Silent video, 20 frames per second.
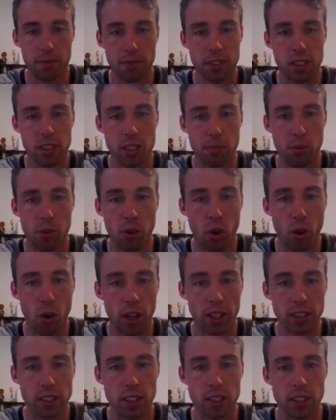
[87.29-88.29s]

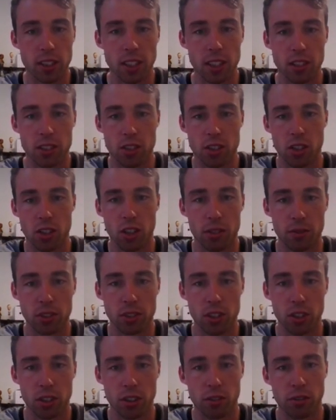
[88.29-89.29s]
surprises in terms
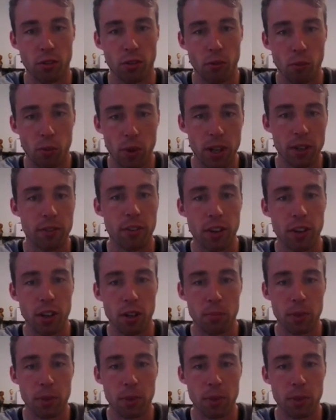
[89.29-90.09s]
of Whitfield